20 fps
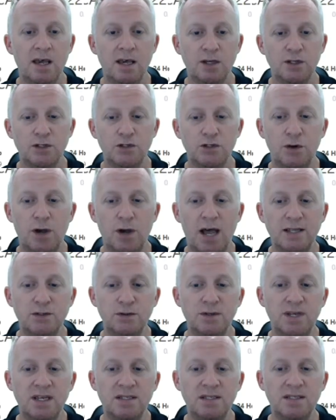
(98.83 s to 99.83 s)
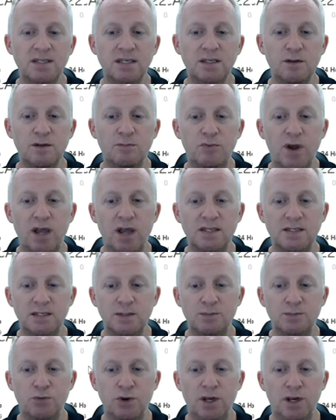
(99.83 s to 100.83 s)
So as you can see, the price
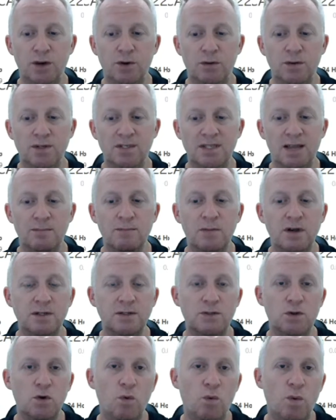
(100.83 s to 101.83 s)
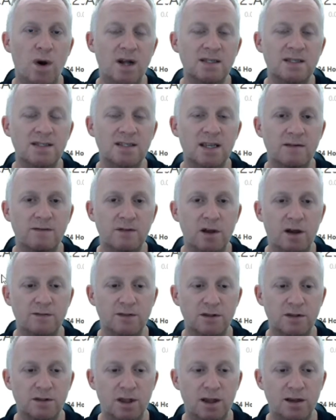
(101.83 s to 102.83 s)
is pretty low. It's almost one cent
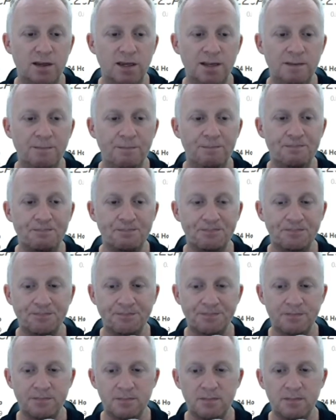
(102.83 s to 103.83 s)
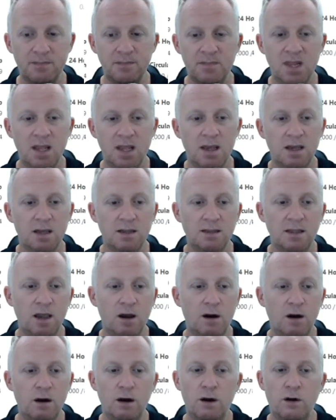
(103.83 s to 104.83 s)
of the token. They
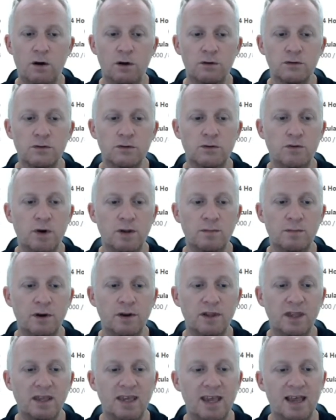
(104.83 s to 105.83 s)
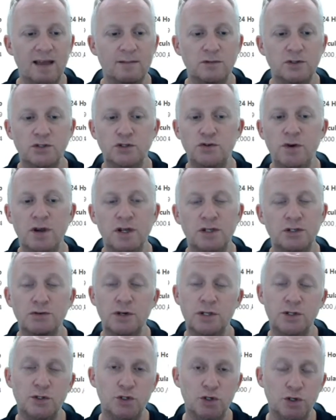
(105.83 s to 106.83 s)
are on CoinMarketCap three
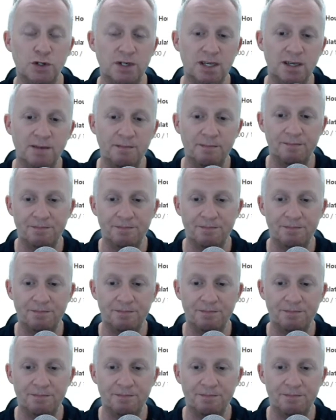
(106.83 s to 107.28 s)
hundred thirty,